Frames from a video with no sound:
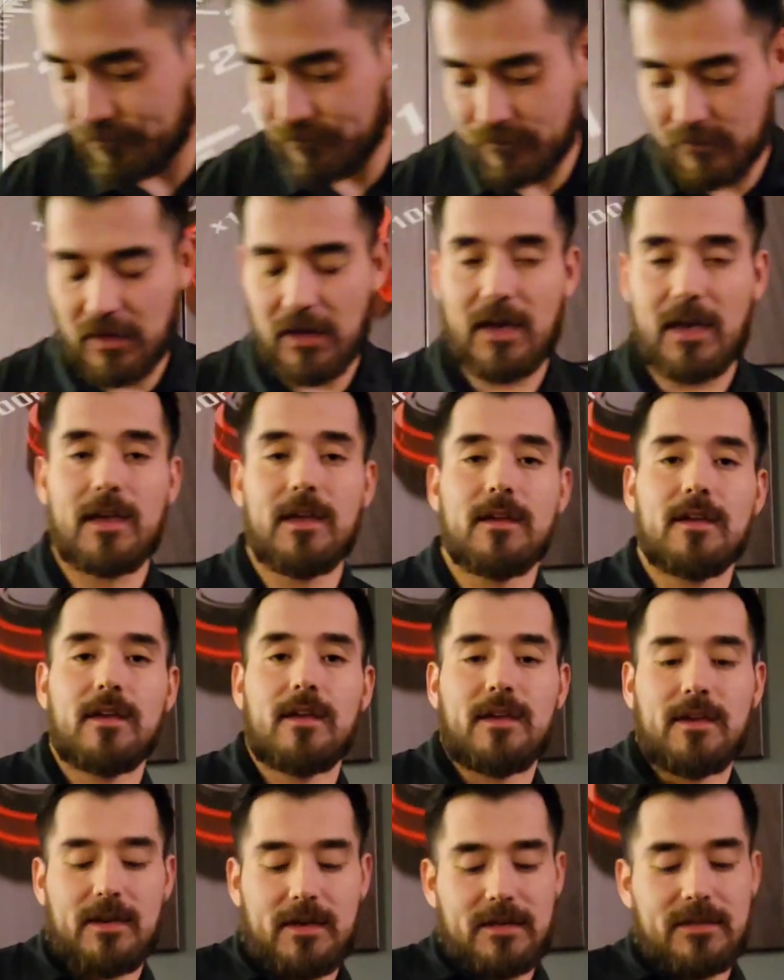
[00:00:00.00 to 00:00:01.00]
Okay,
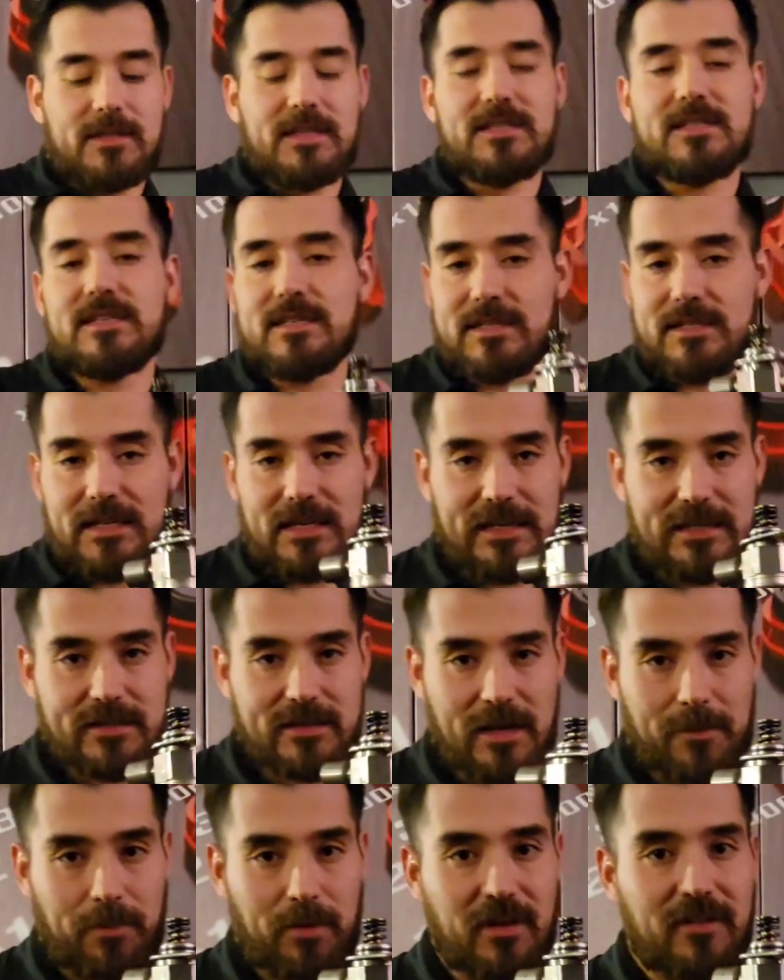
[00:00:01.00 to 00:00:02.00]
this is an
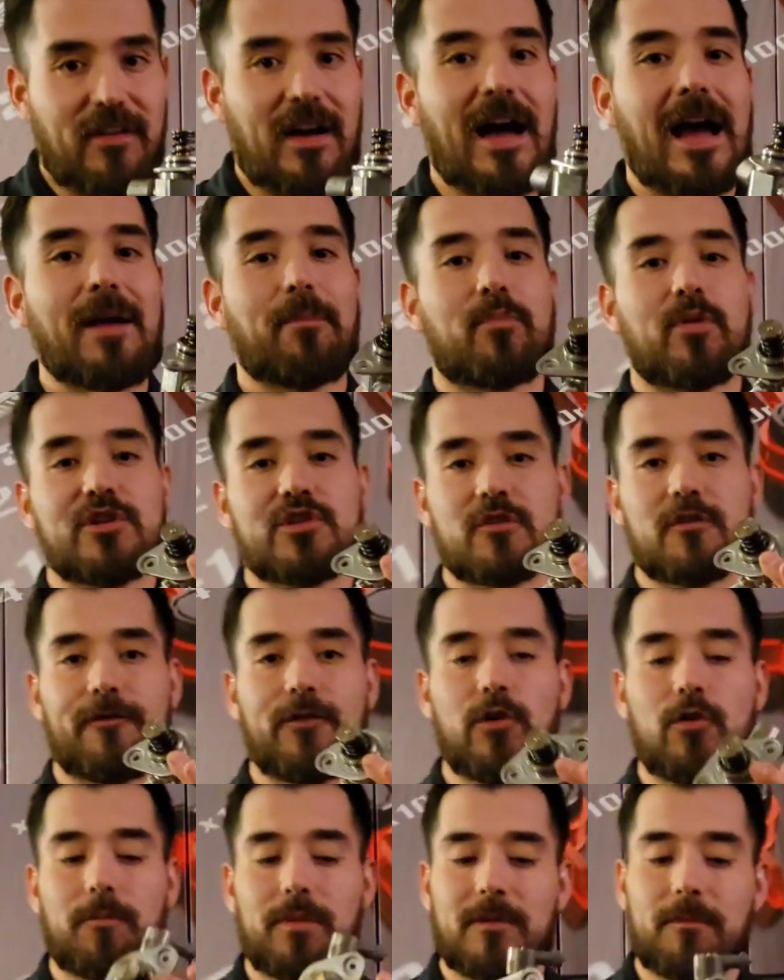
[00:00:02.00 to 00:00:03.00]
example of a high pressure
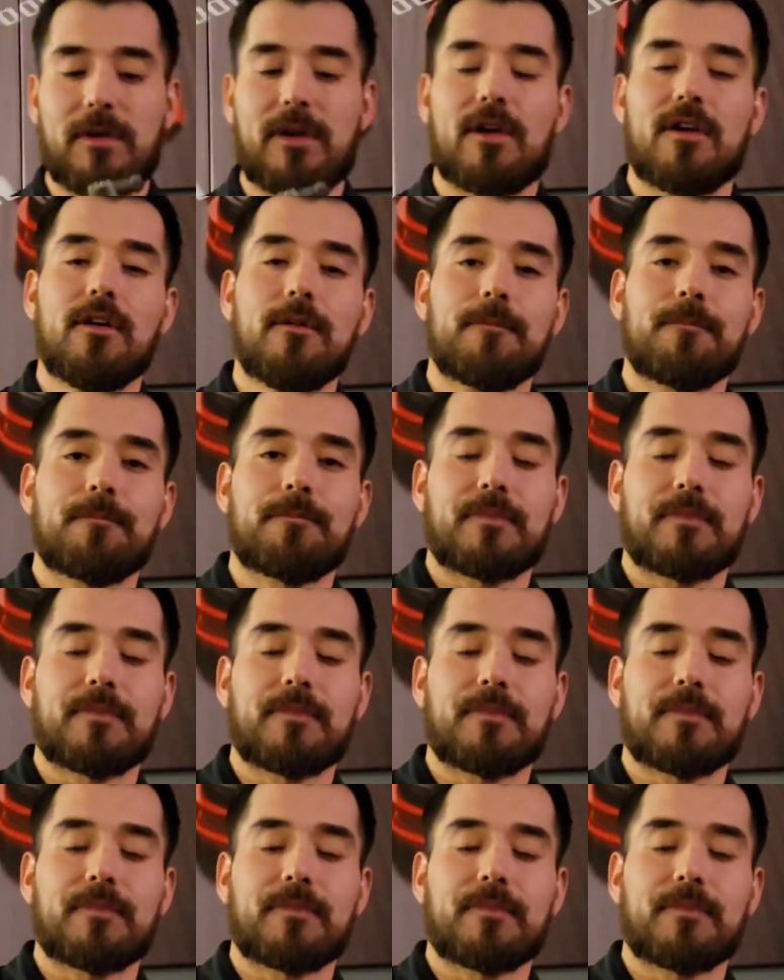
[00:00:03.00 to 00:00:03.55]
fuel pump here.